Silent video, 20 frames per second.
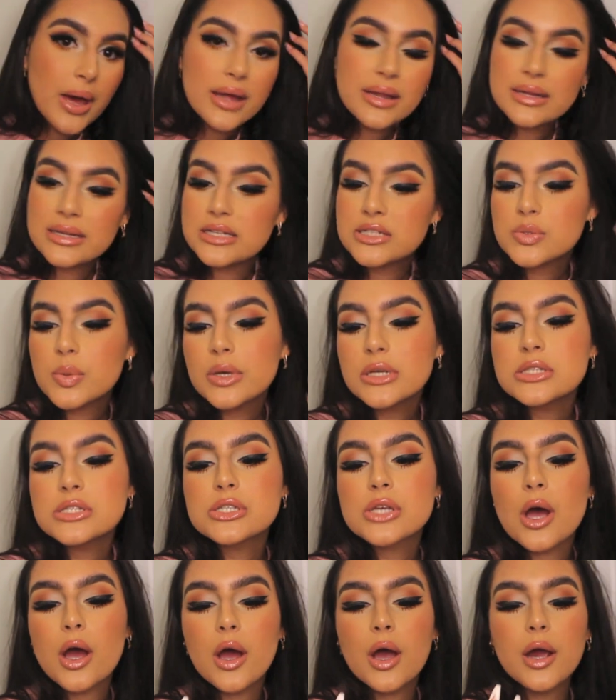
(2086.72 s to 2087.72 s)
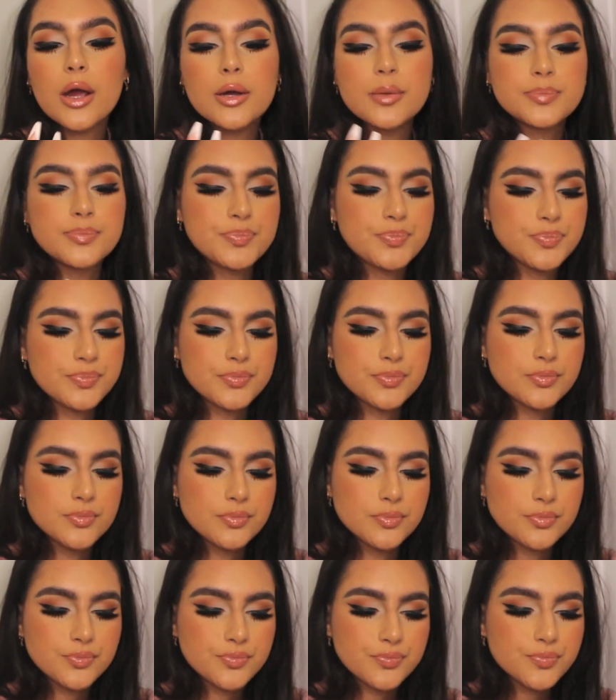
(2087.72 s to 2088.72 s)
But these ones are
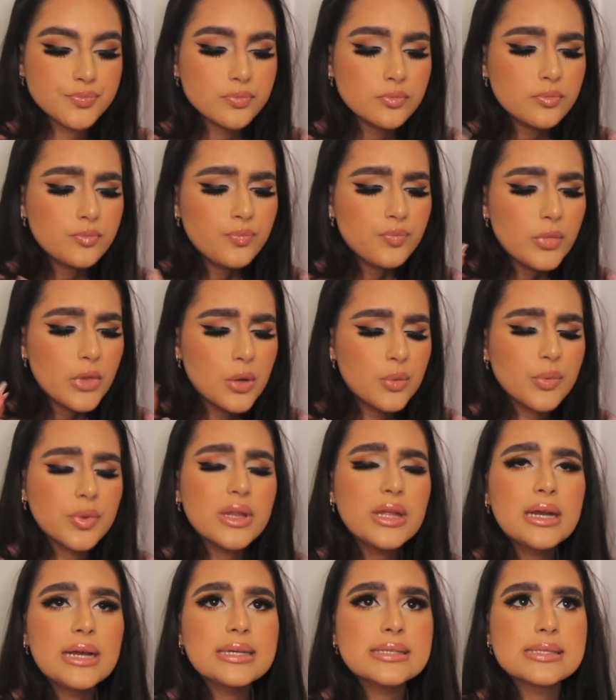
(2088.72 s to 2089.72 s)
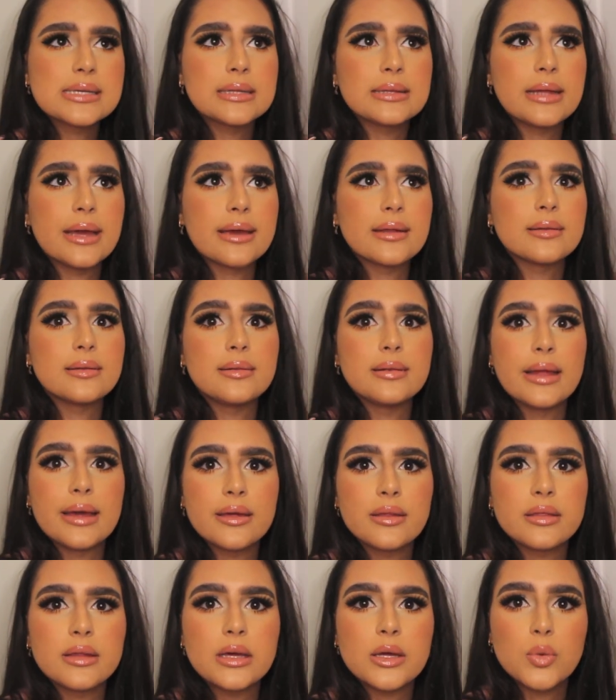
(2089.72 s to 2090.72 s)
really nice and like
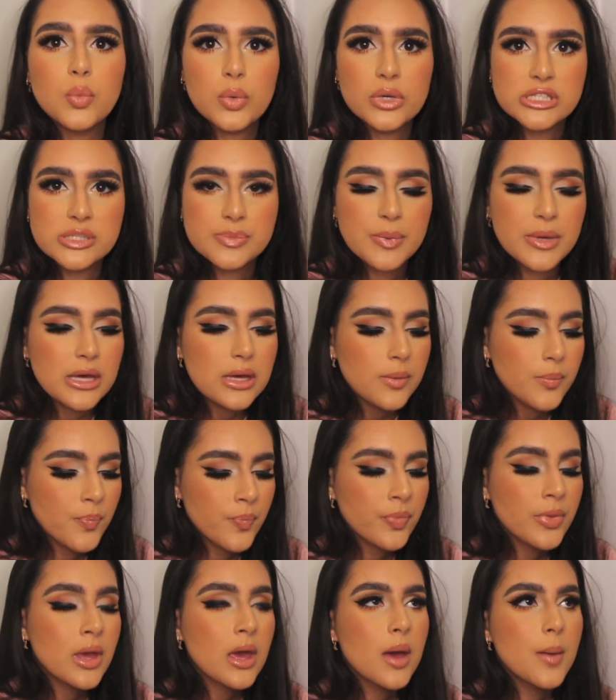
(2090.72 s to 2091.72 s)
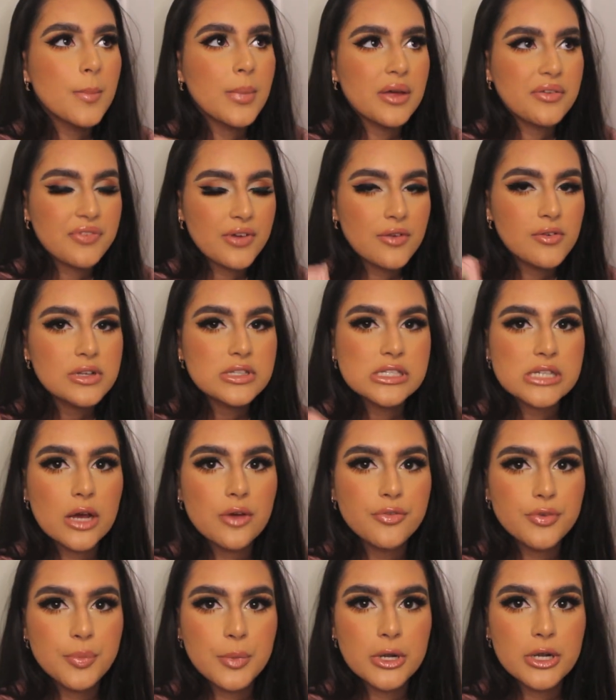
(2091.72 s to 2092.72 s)
lengthy and wispy. My favorite
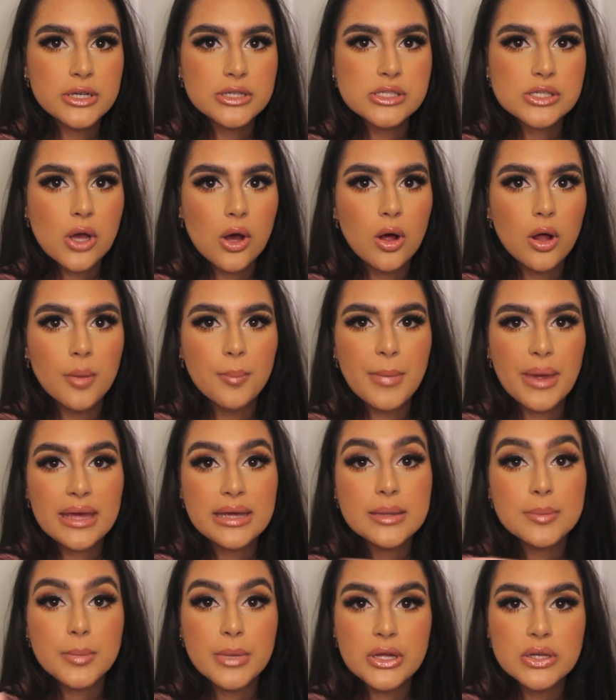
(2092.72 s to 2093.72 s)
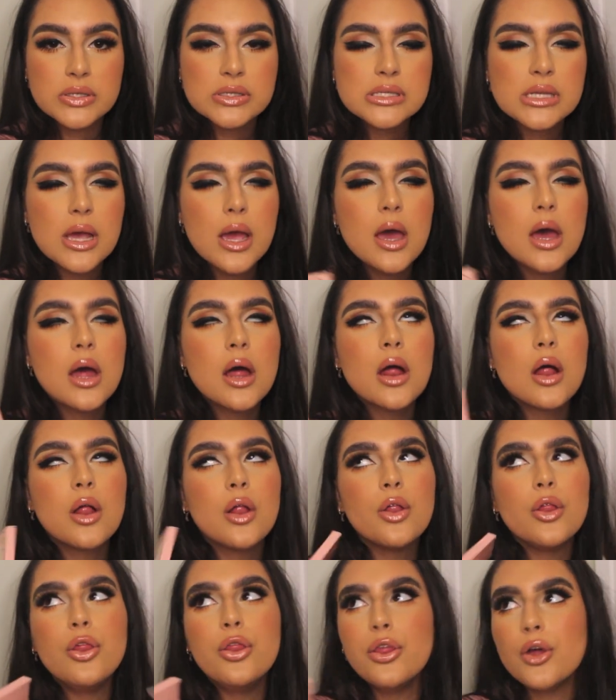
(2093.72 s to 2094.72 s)
style from her is called Making Mills.
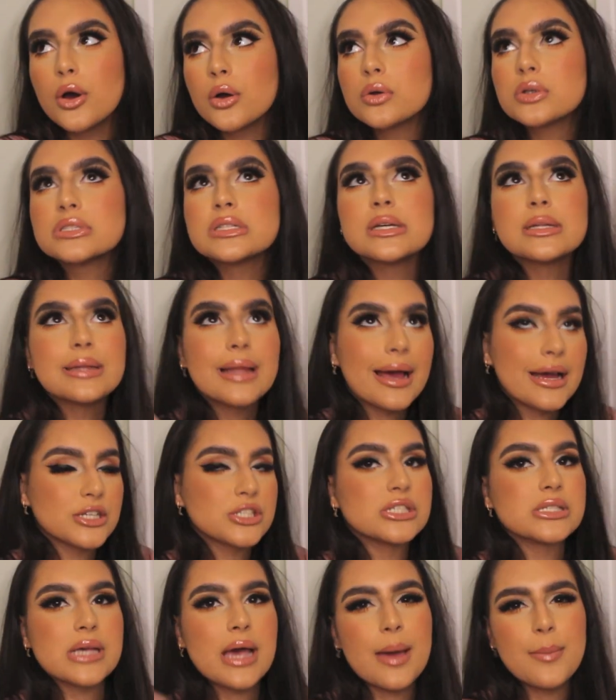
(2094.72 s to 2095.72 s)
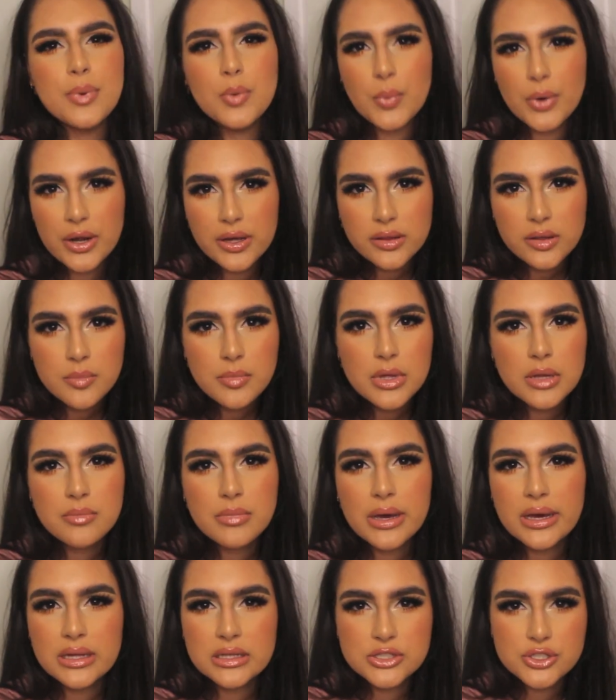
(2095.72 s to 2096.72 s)
Those lashes, I've been wearing them in
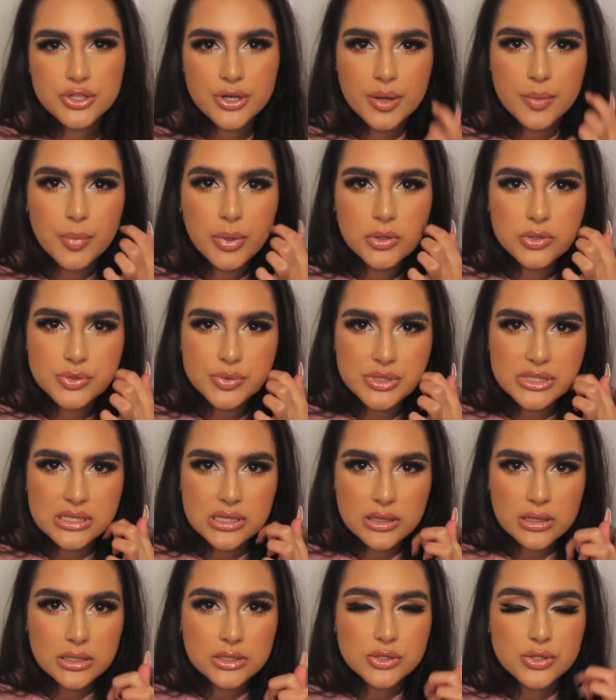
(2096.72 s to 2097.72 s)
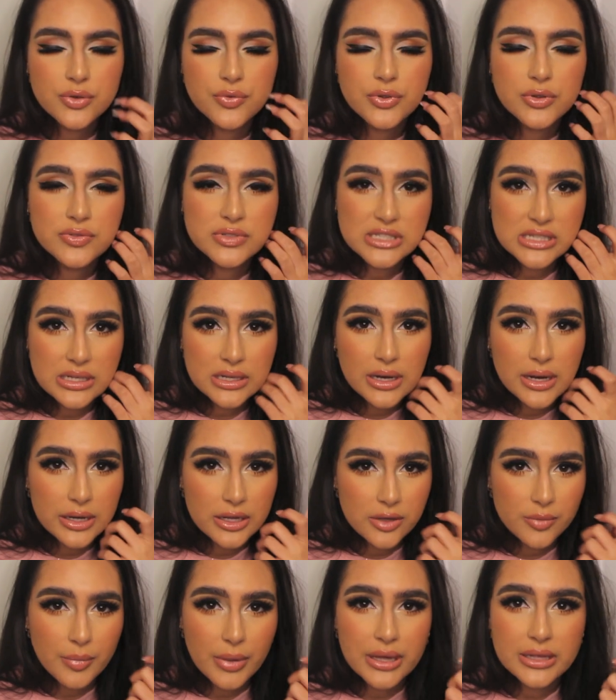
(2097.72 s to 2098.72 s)
my Instagram posts recently, so if you've seen
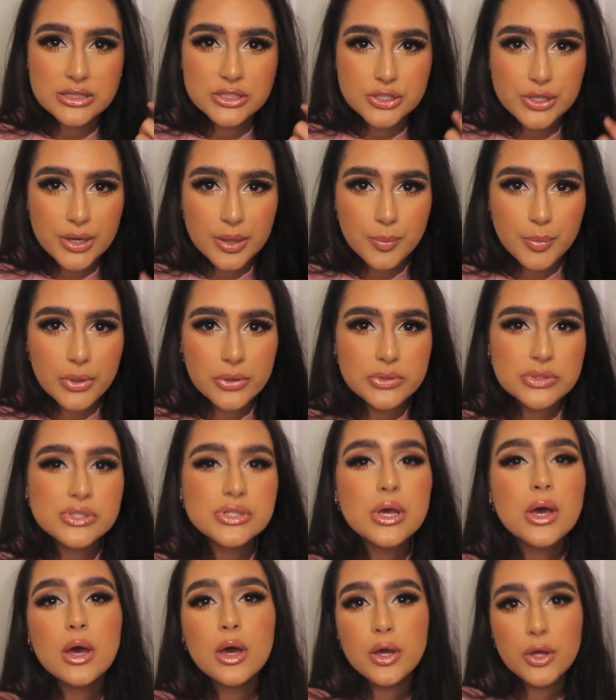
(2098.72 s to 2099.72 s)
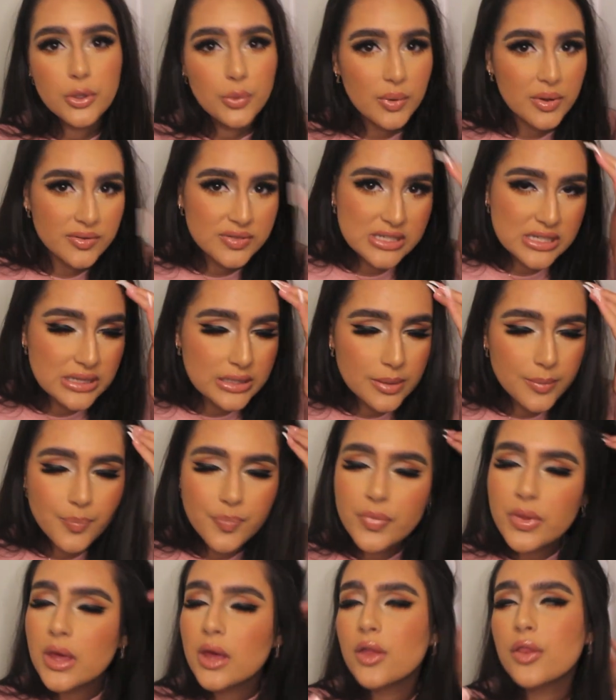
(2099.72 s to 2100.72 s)
any of my Instagram posts, you would have seen
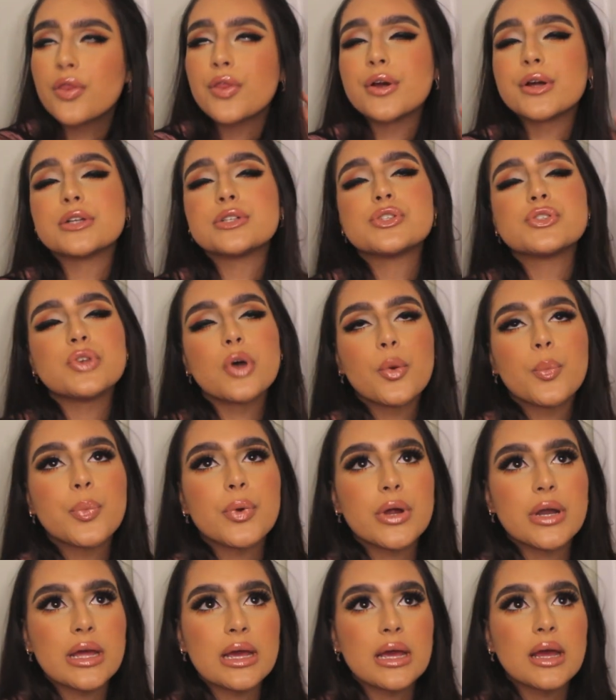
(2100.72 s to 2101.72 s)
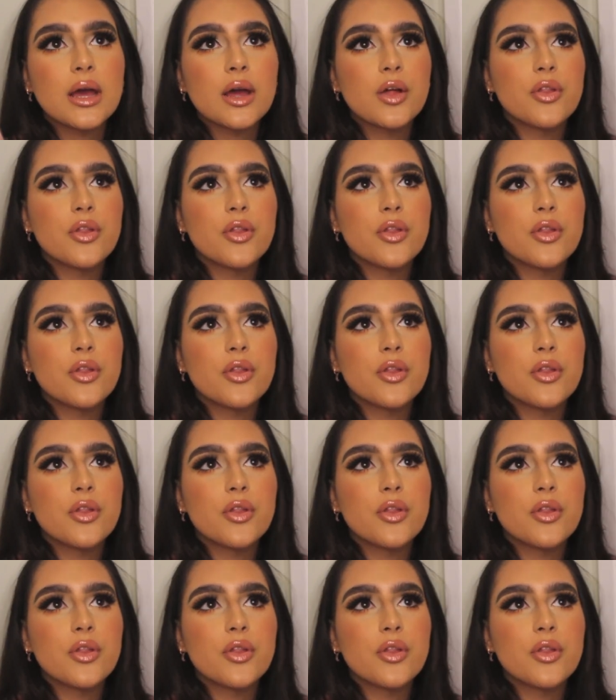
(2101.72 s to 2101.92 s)
them. They're so pretty.